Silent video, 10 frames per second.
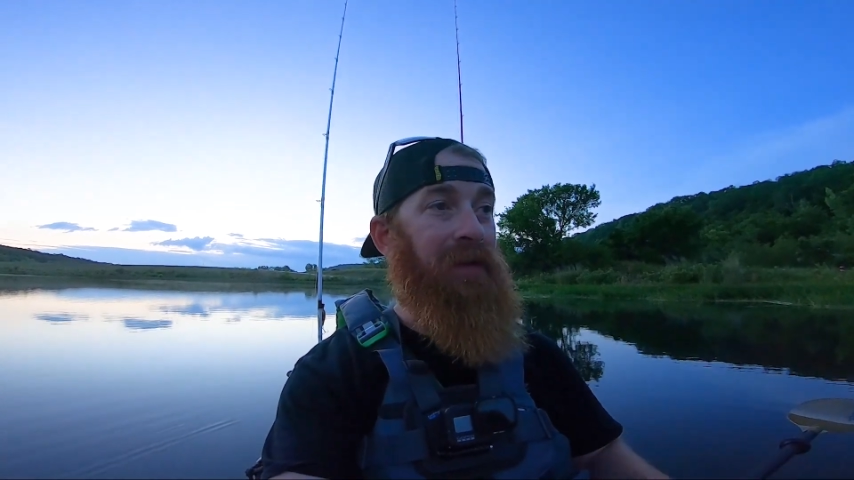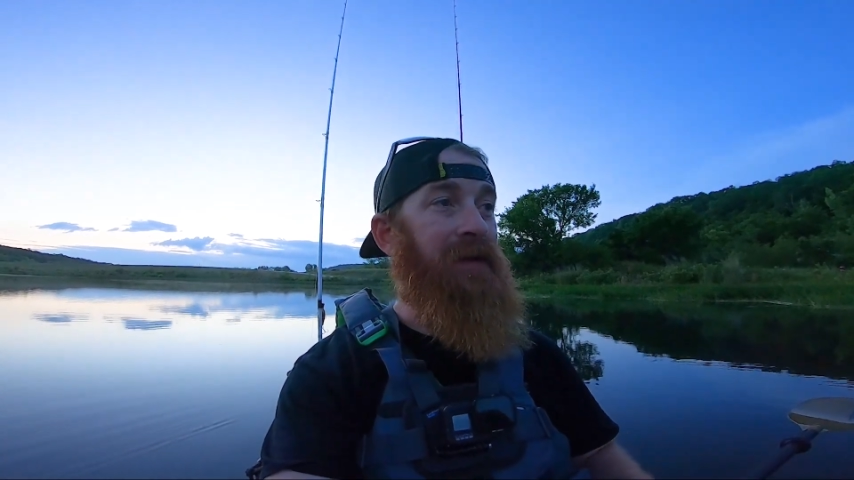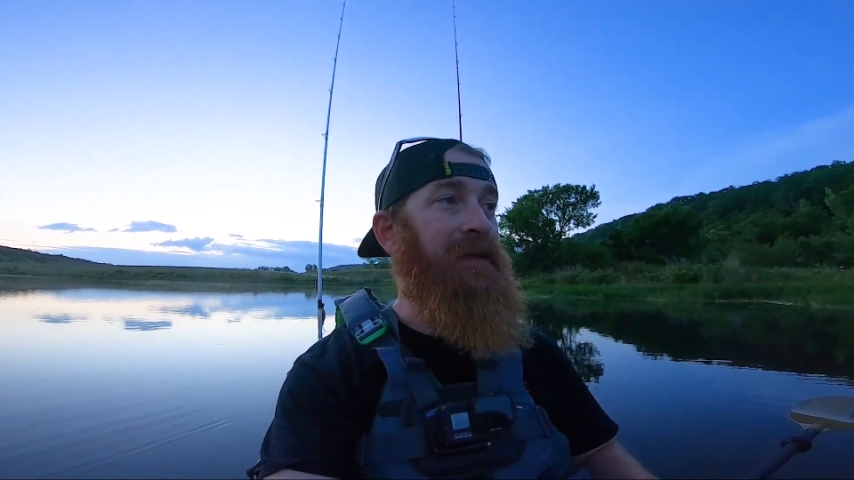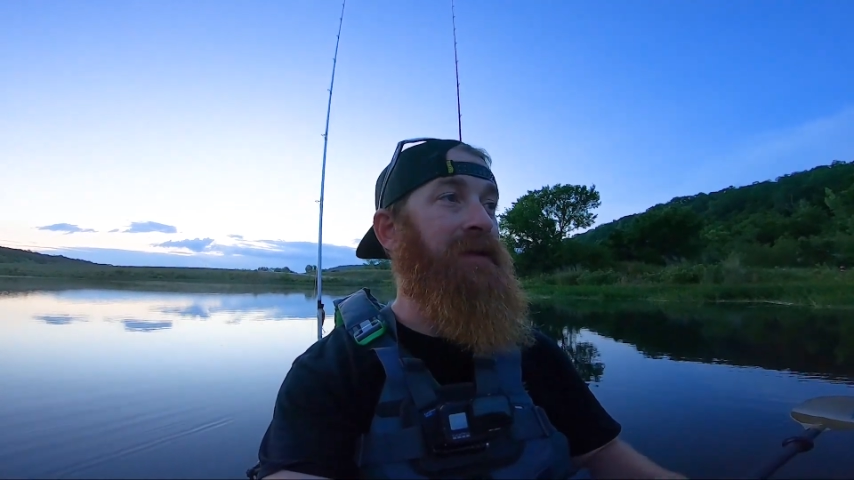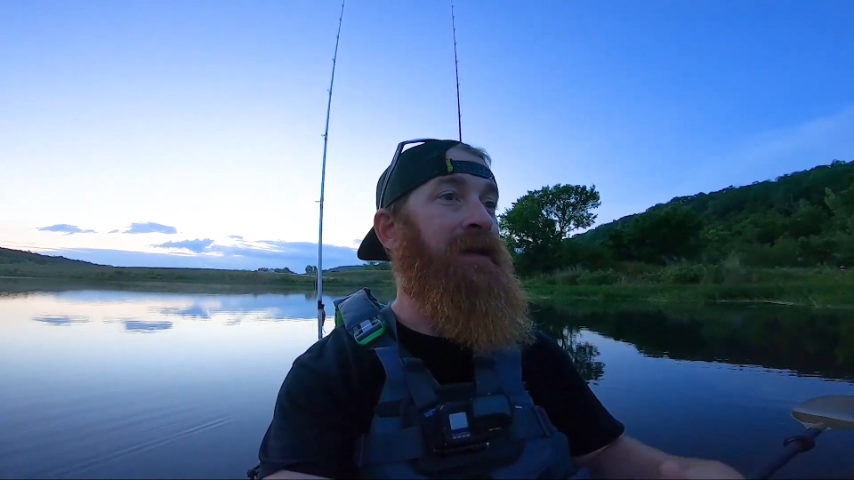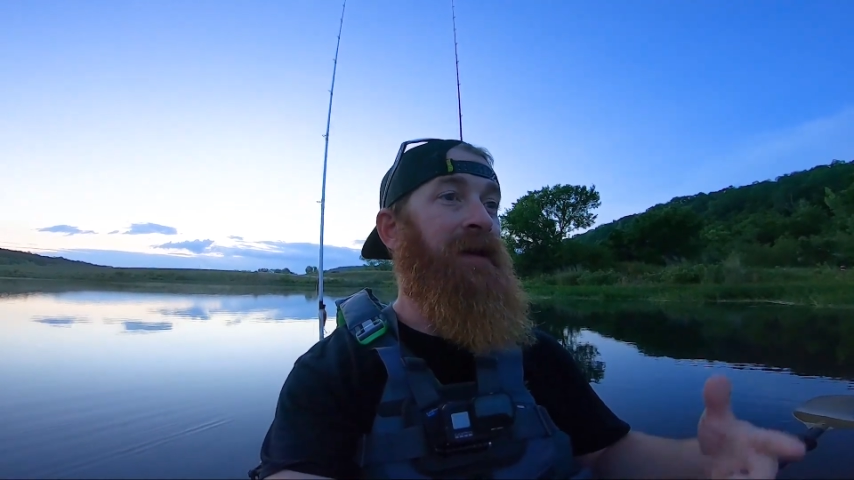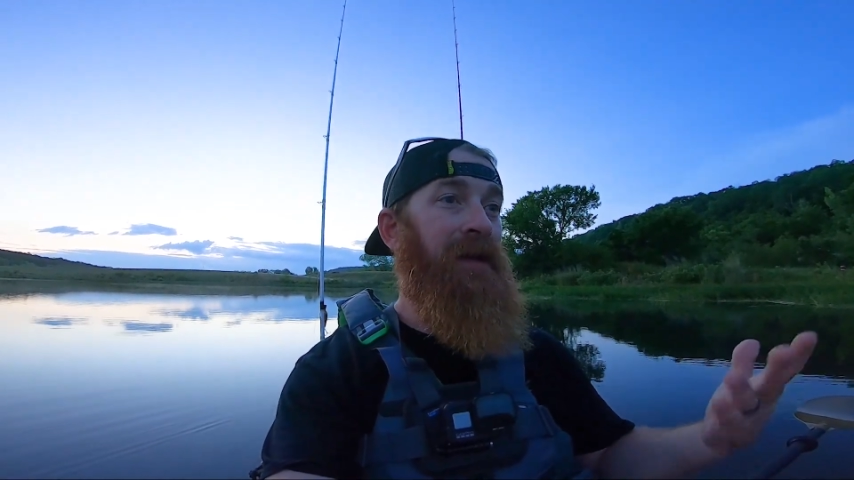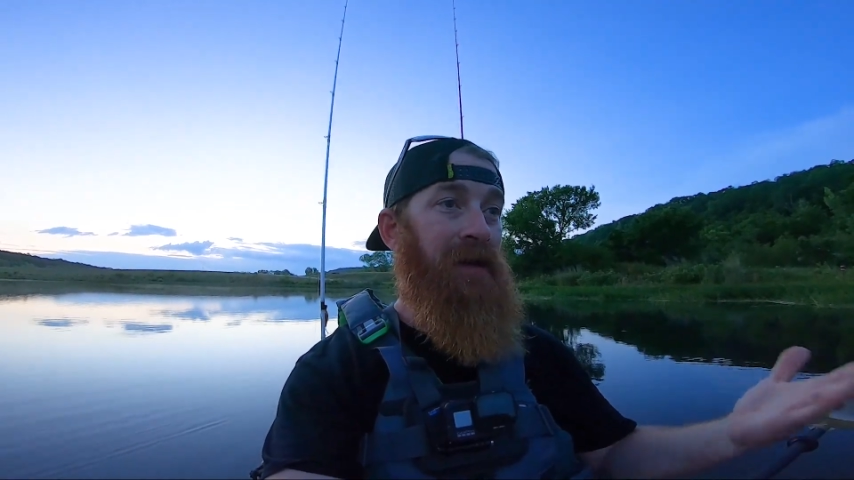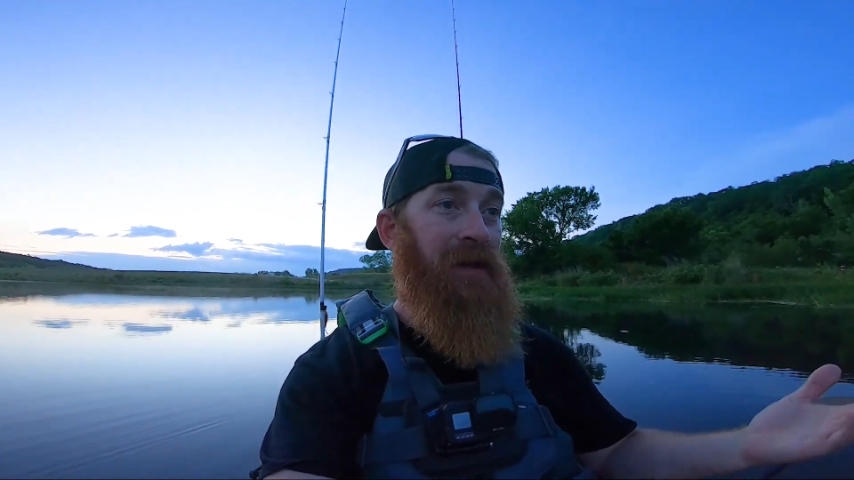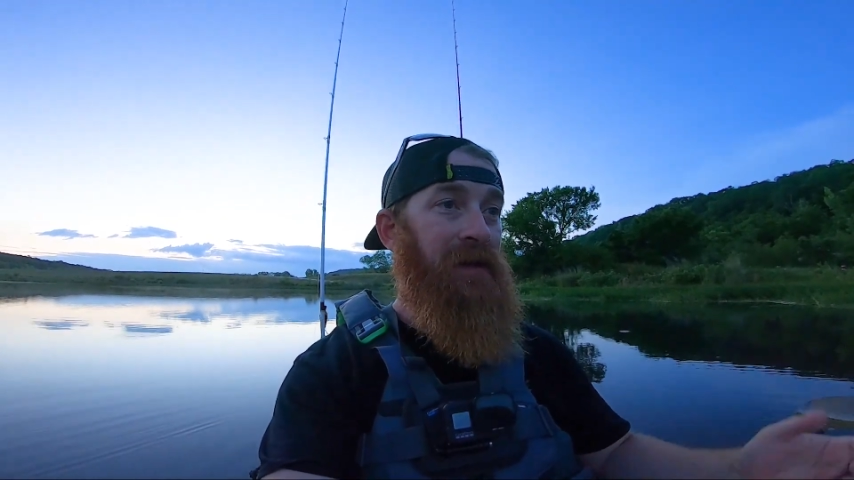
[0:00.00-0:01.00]
this,
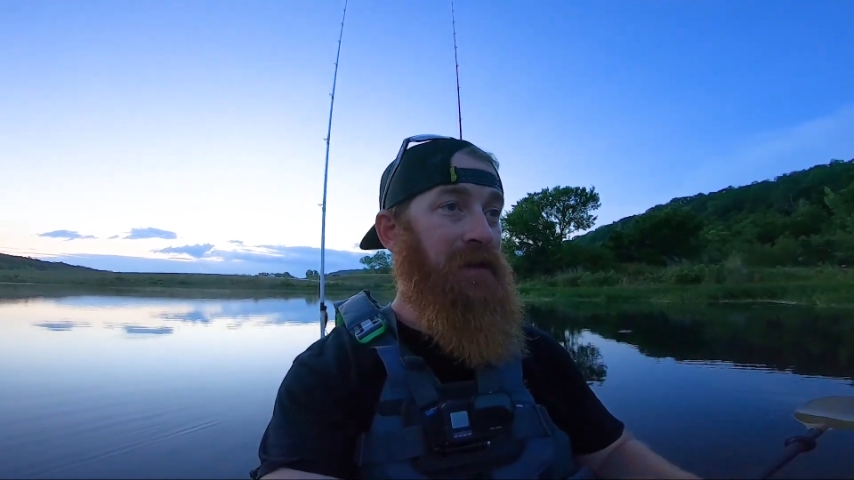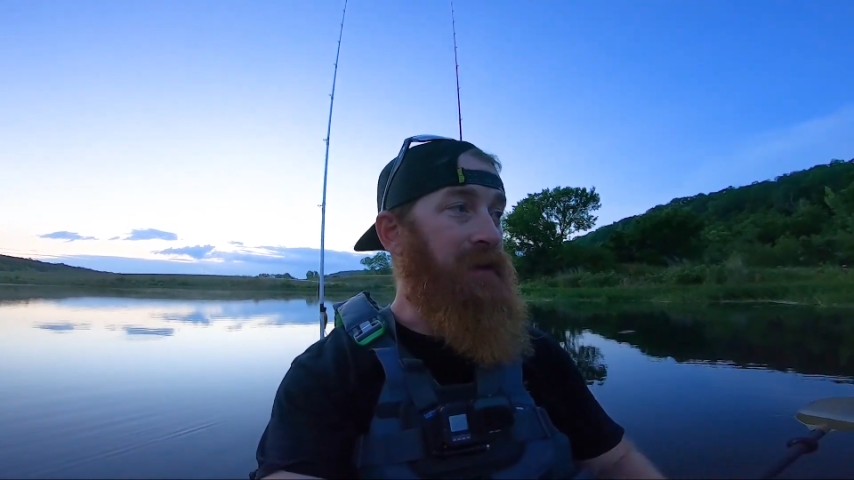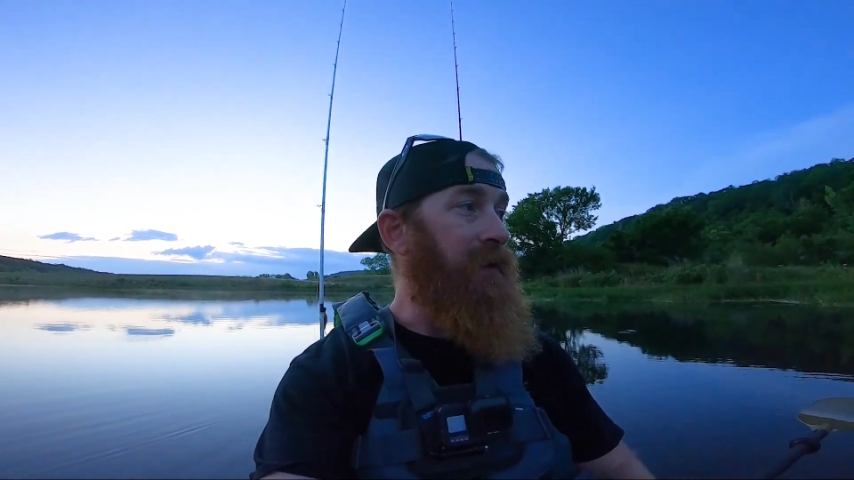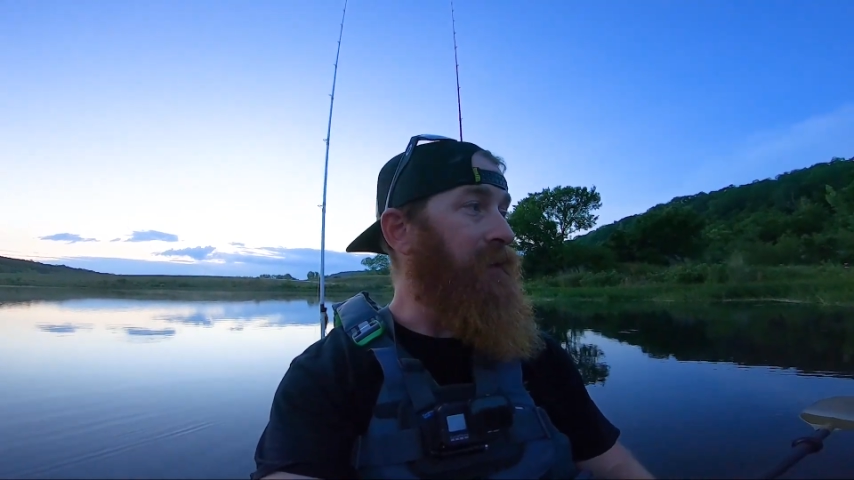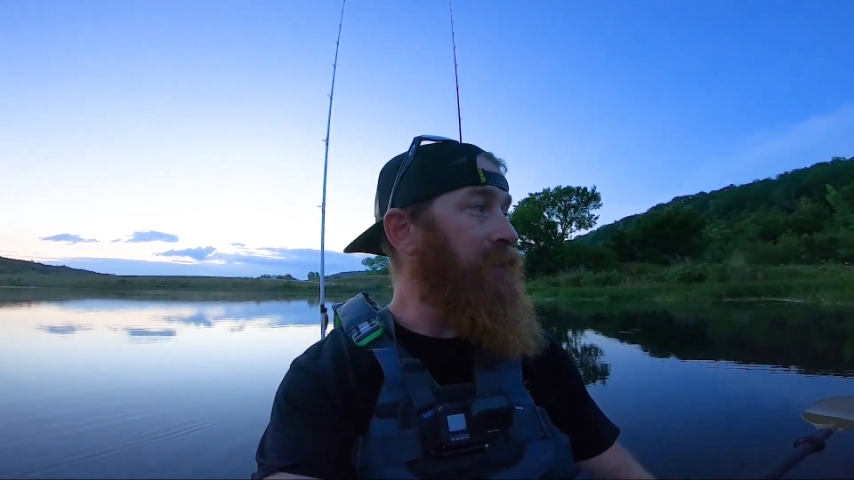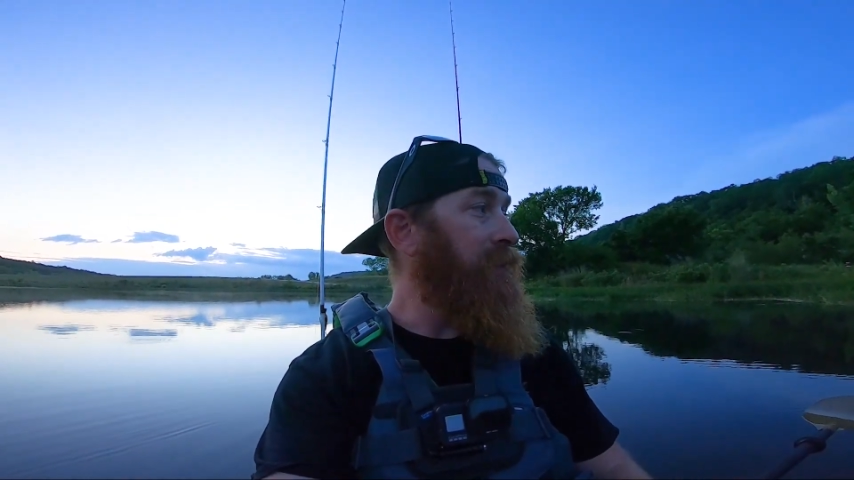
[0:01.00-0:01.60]
so